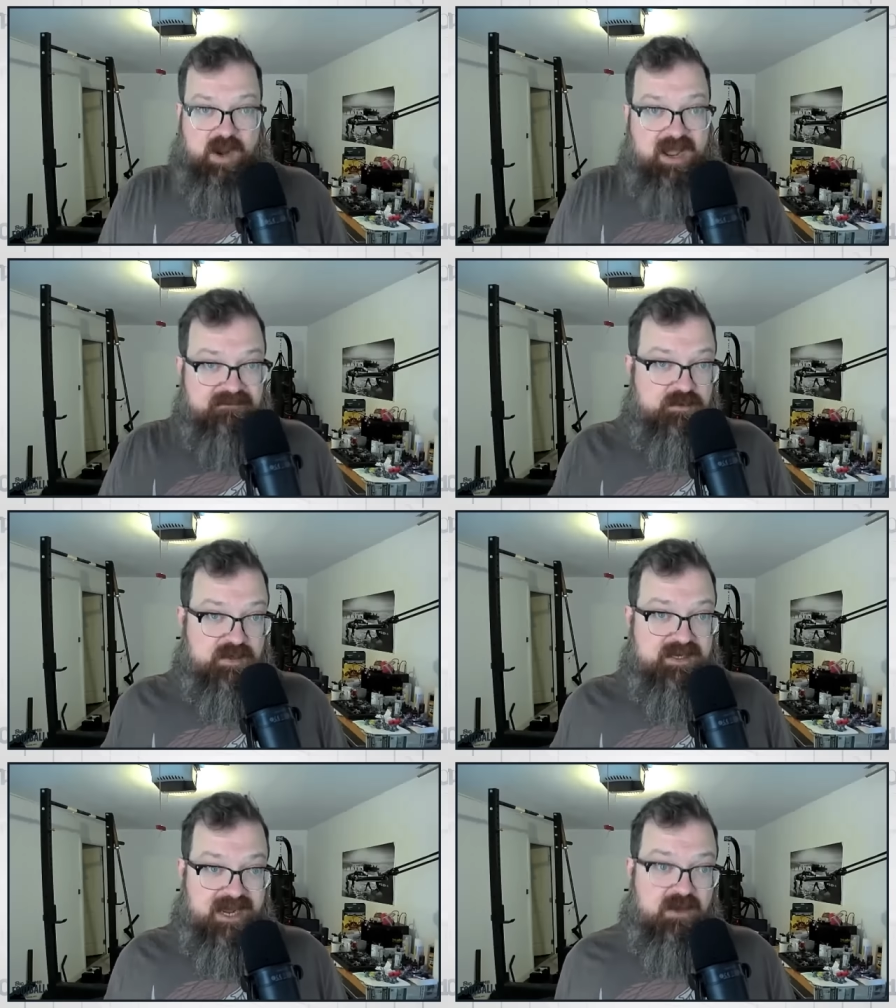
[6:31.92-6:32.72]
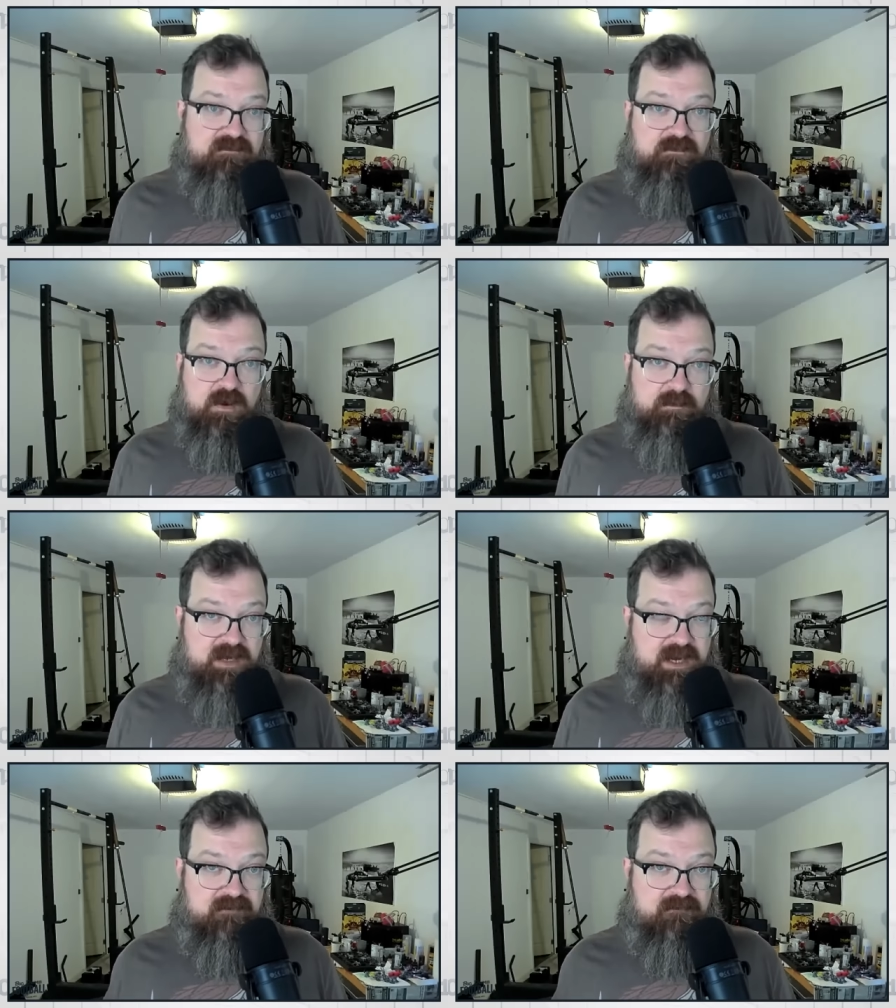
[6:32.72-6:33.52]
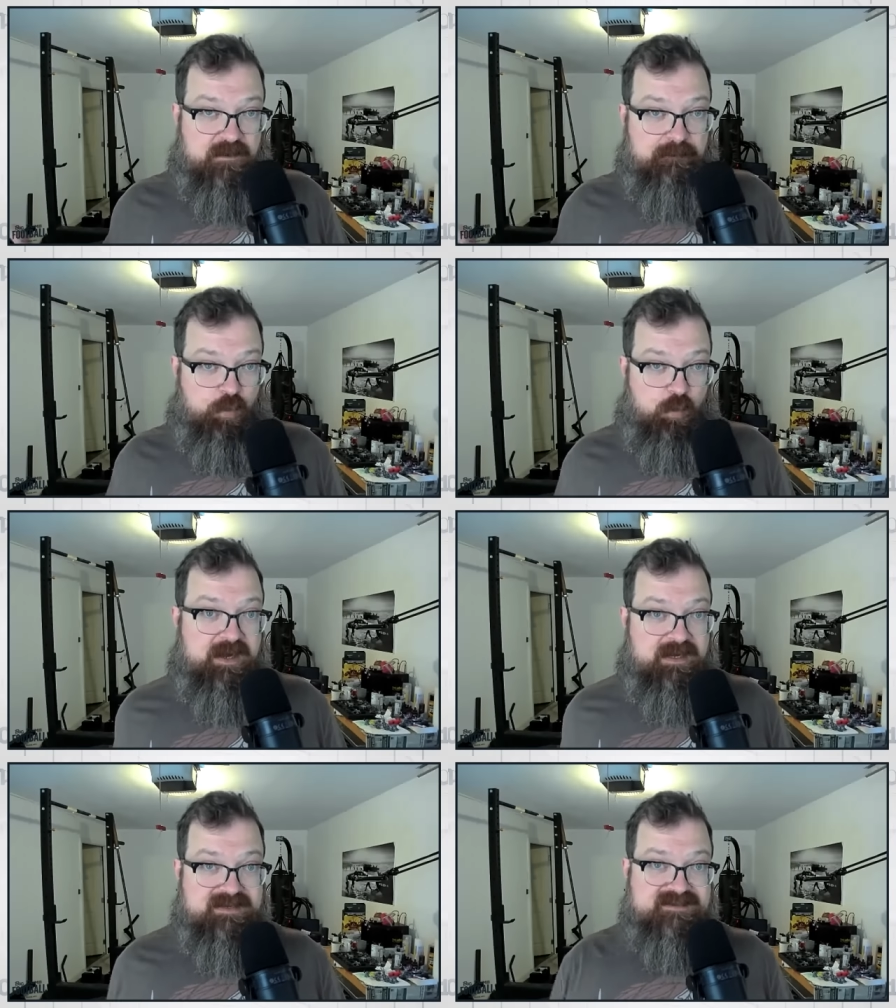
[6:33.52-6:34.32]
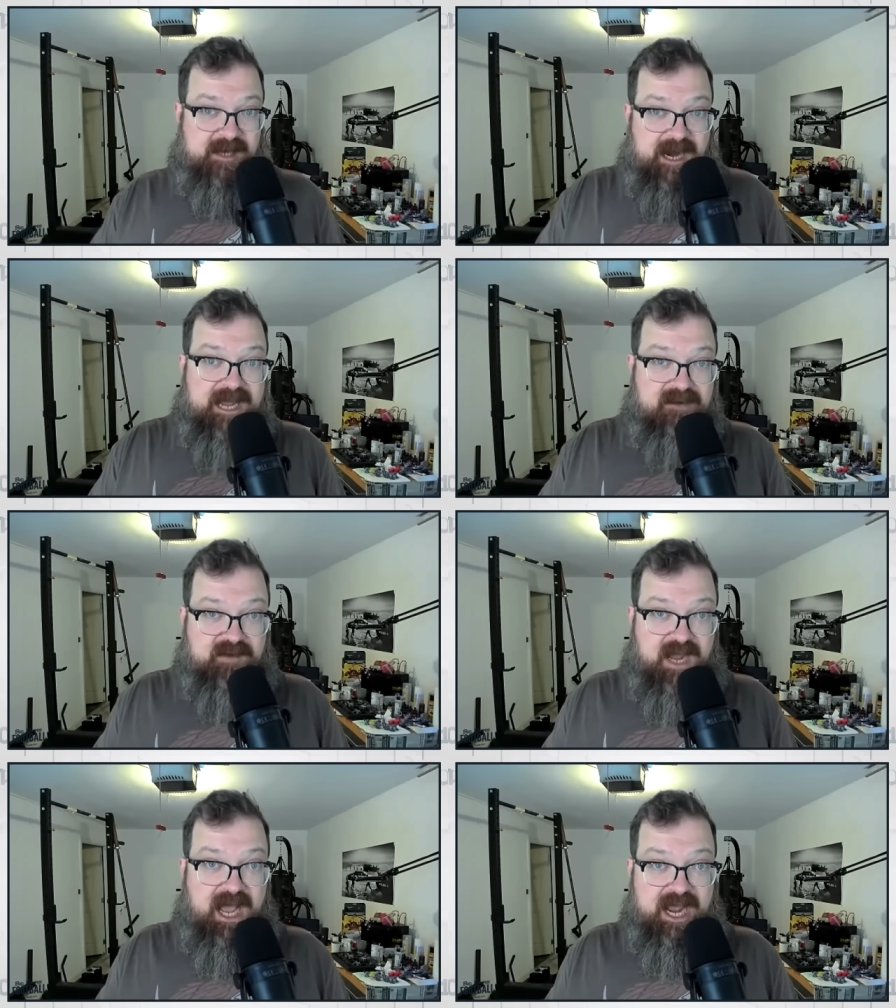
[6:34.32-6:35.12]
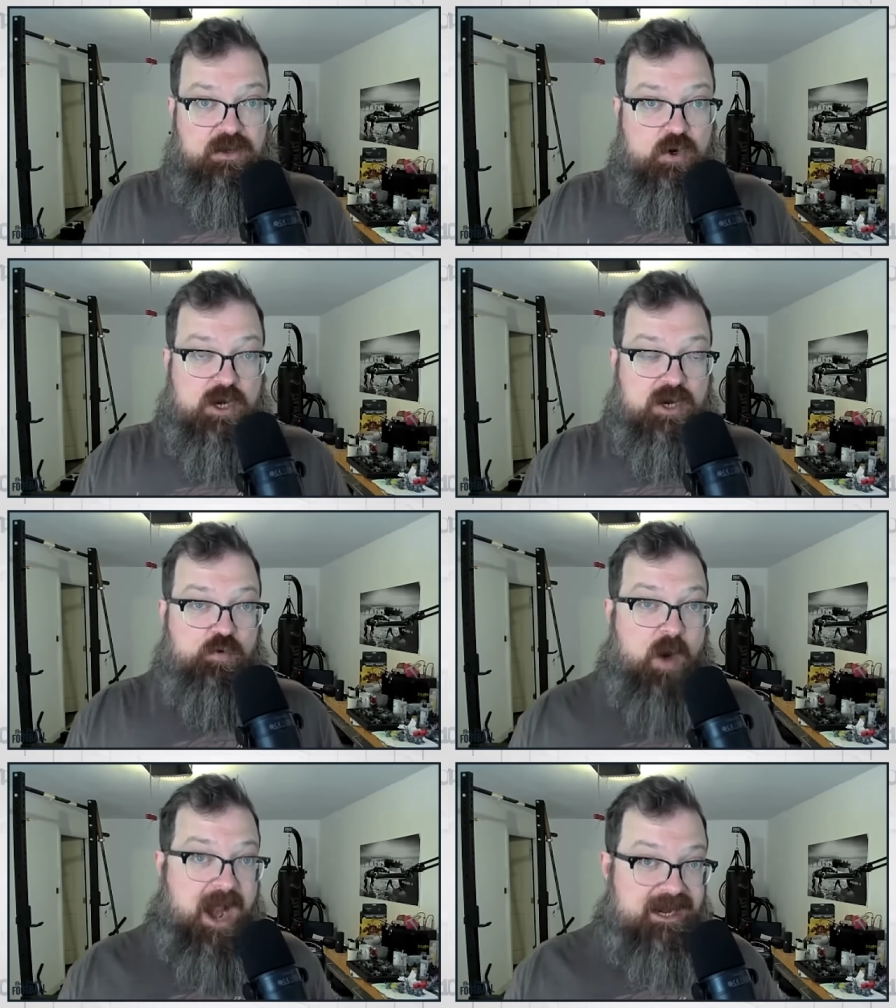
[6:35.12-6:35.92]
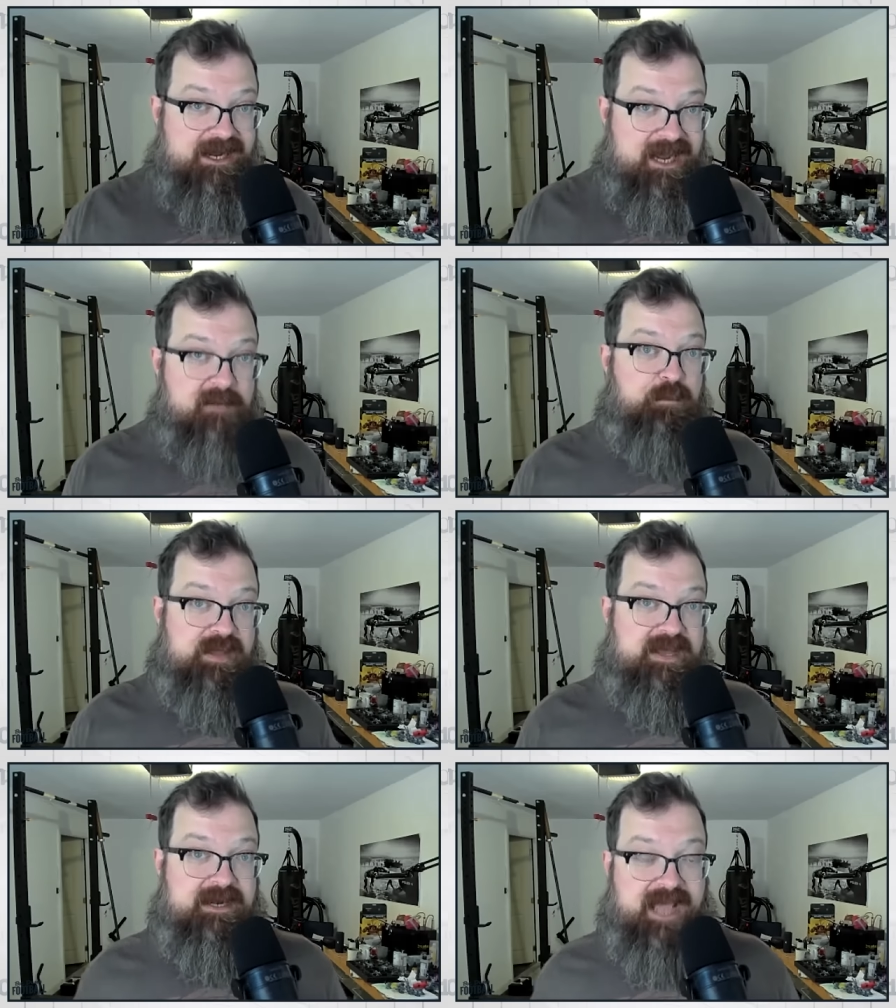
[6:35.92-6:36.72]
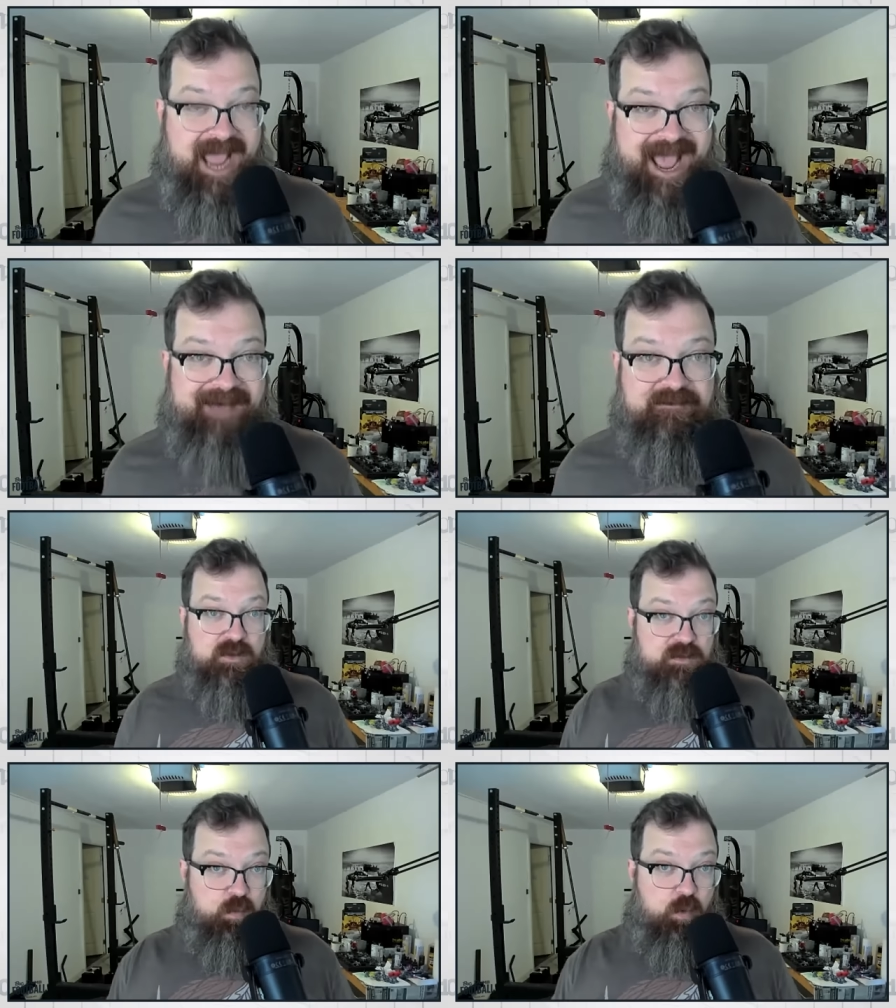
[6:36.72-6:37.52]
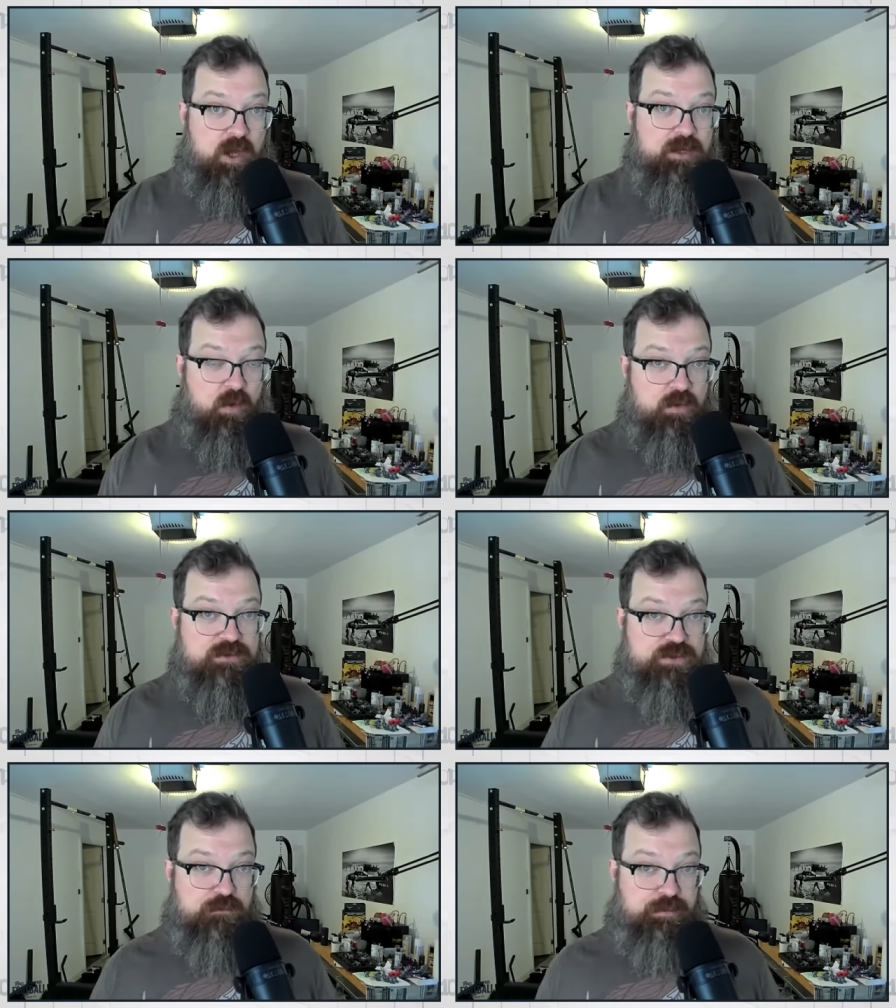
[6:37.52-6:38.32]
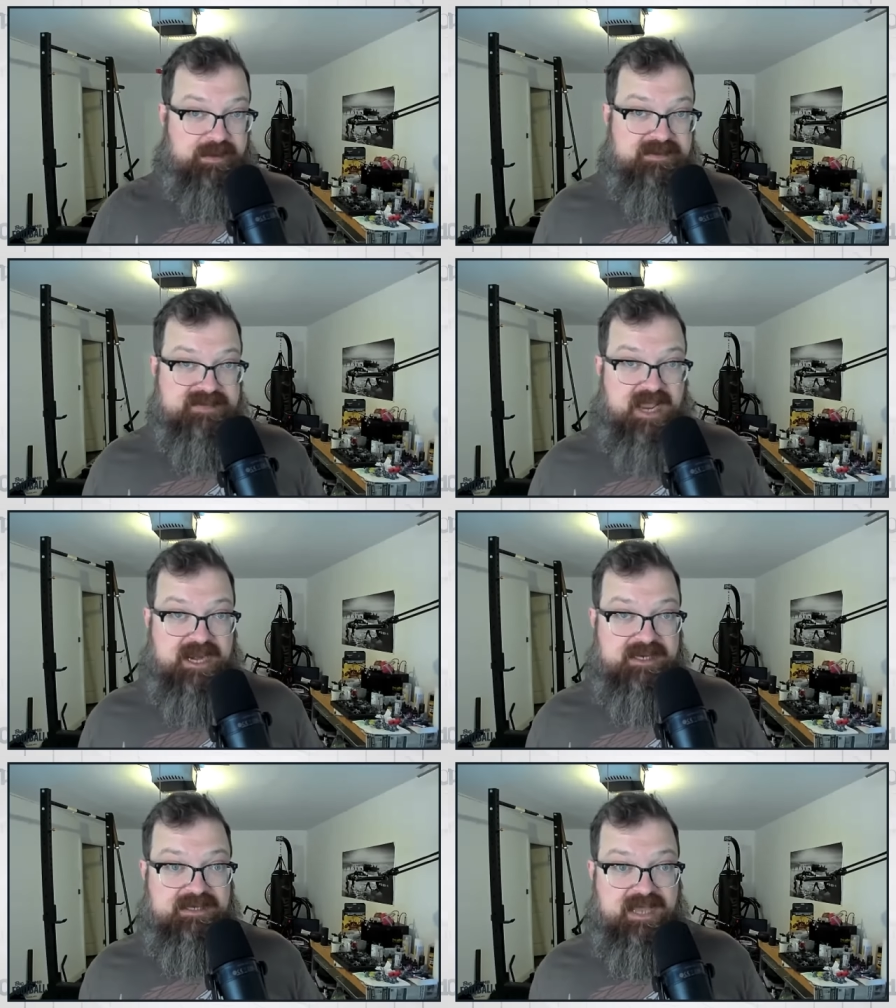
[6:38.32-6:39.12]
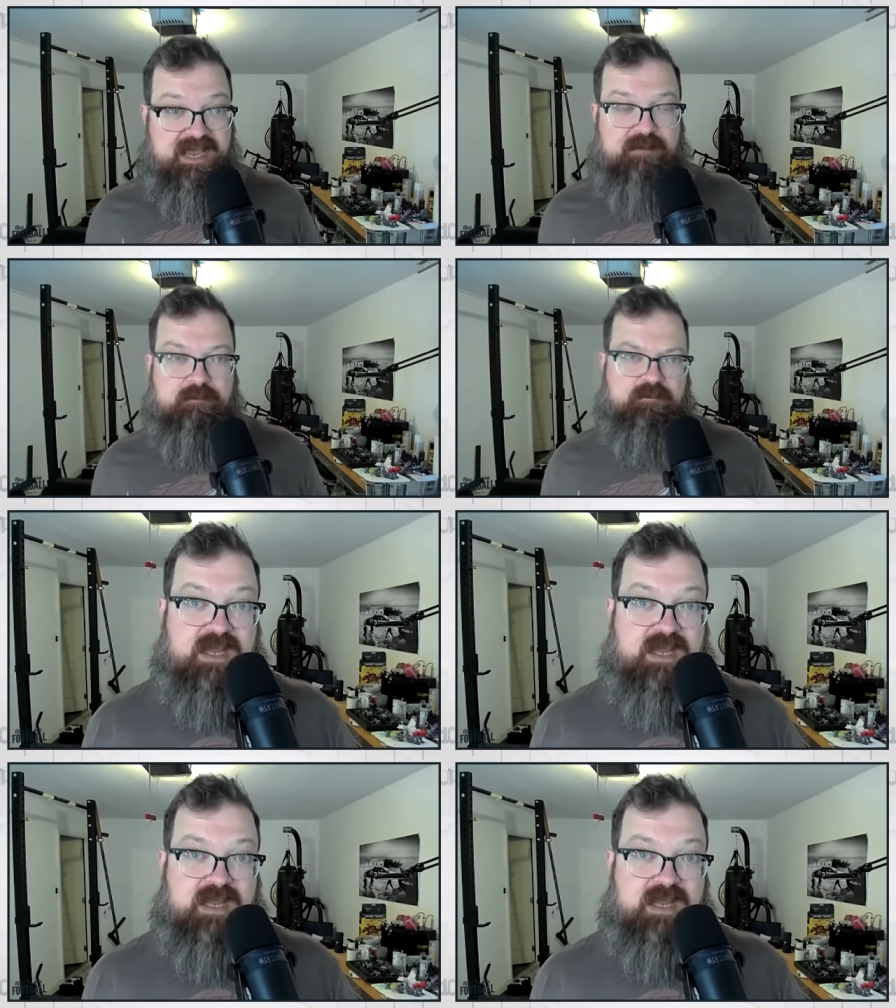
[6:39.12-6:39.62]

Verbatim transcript: You have to account for him at every point. He's the kind of guy who can crack a game plan in half with one or two plays a game.